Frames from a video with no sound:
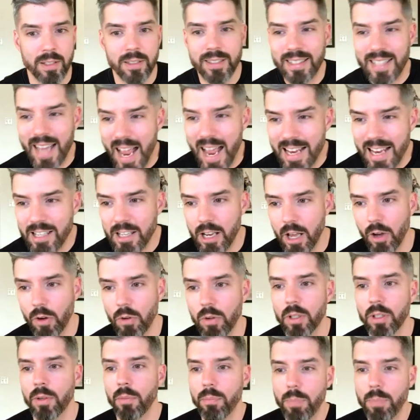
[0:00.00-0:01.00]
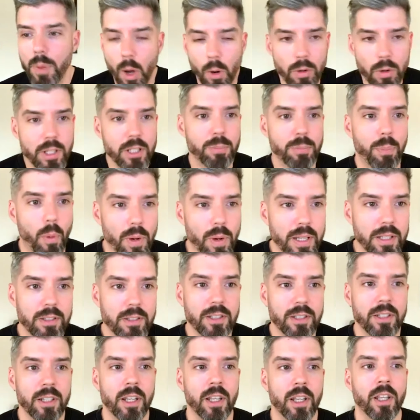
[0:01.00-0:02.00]
Side note, bonus
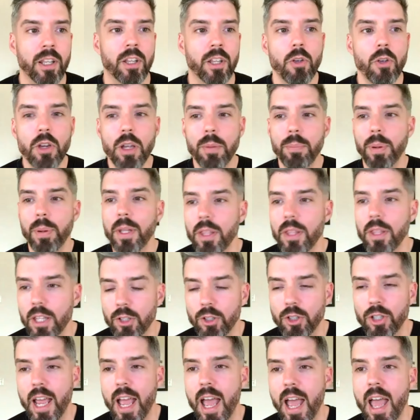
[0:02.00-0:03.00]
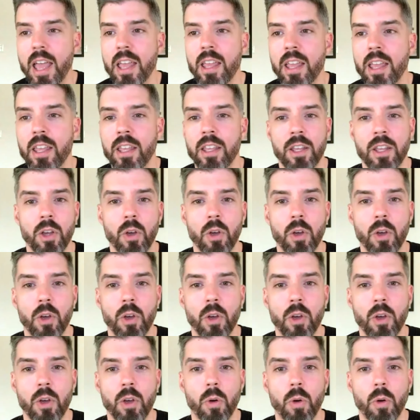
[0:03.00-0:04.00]
points. Who can put in the chat
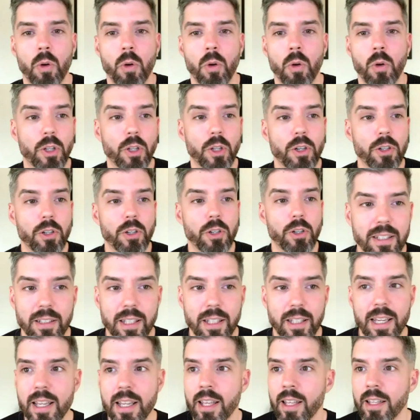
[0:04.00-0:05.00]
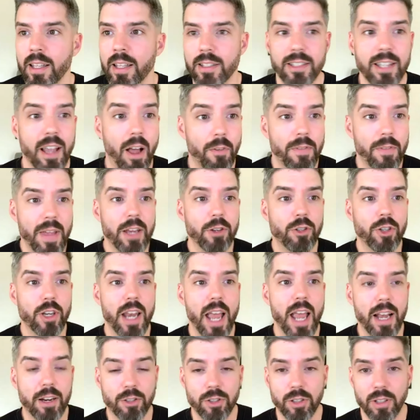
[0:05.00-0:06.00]
what we've learned recently salvation
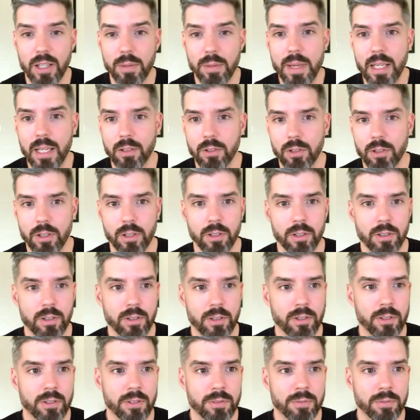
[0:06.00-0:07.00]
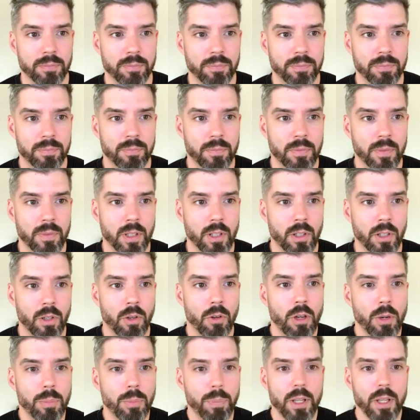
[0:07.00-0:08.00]
actually means?
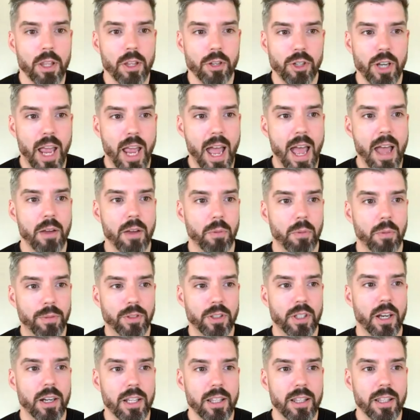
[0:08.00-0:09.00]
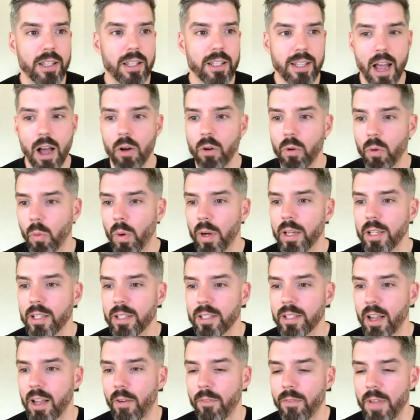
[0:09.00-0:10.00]
Who can put in the chat, we've studied this out, what
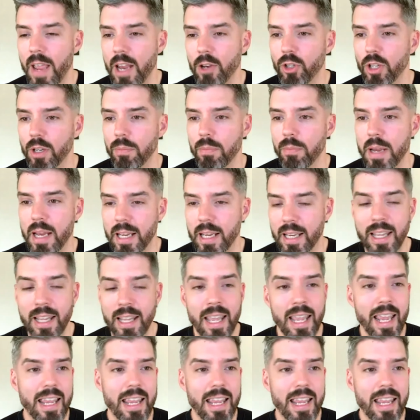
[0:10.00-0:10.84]
does salvation mean?